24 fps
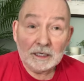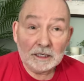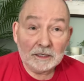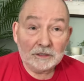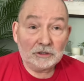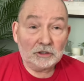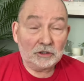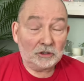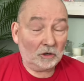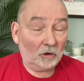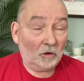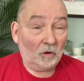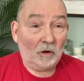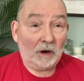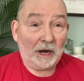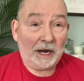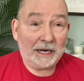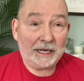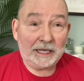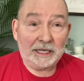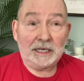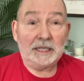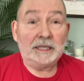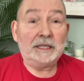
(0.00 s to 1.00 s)
So
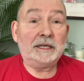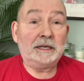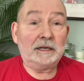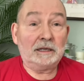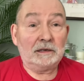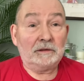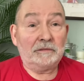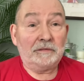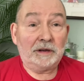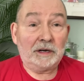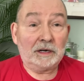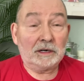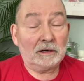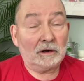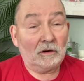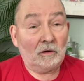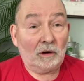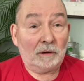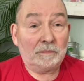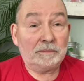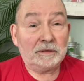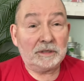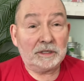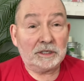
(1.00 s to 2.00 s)
I get in the elevator, go
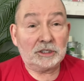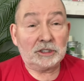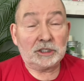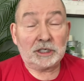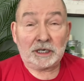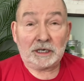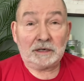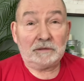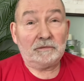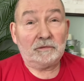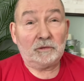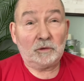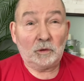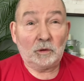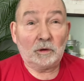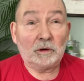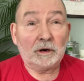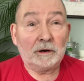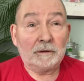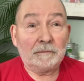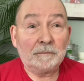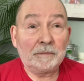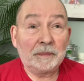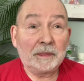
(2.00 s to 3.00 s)
up to the second
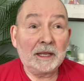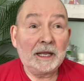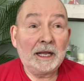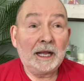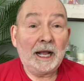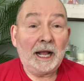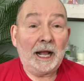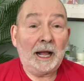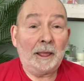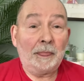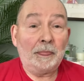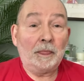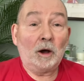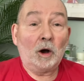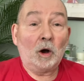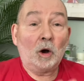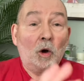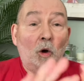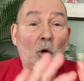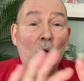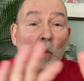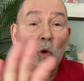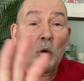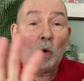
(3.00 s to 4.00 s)
floor, and the
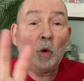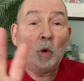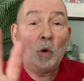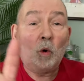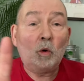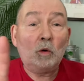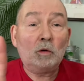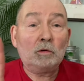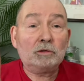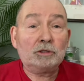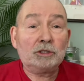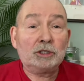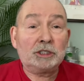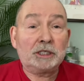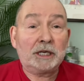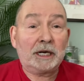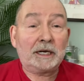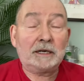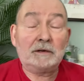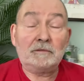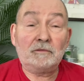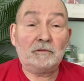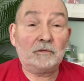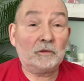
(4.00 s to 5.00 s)
whole
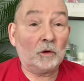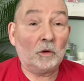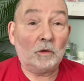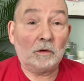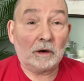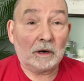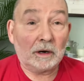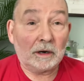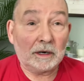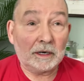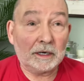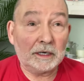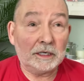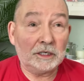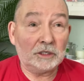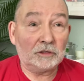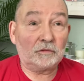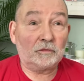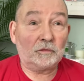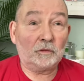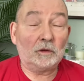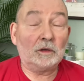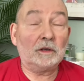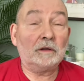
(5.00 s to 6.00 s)
second floor is
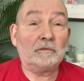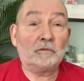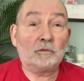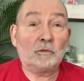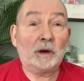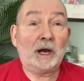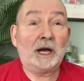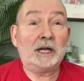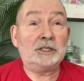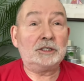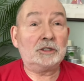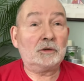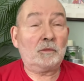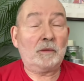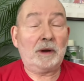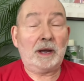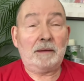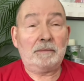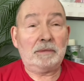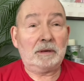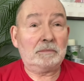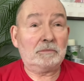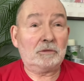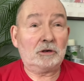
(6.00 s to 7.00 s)
full of Roger
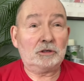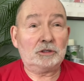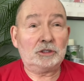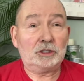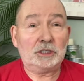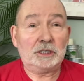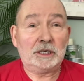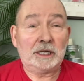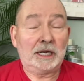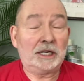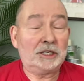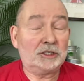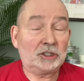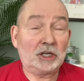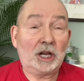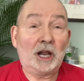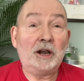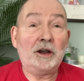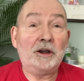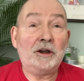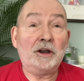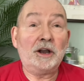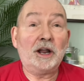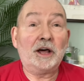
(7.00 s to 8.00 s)
Rabbit merchandise.
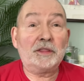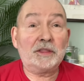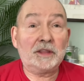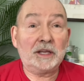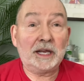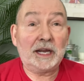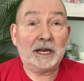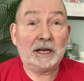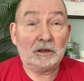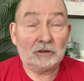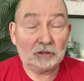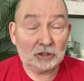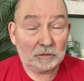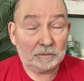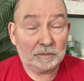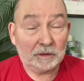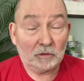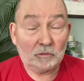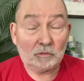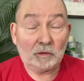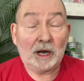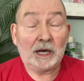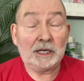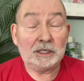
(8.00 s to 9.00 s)
Nothing else but
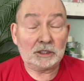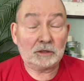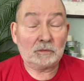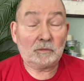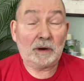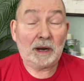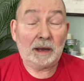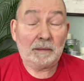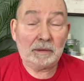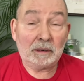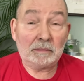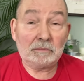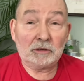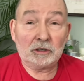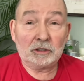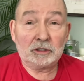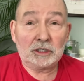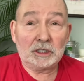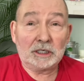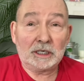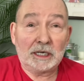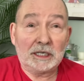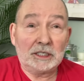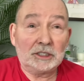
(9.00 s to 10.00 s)
Roger Rabbit
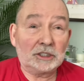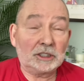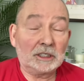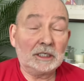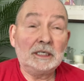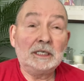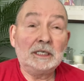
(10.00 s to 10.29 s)
merchandise.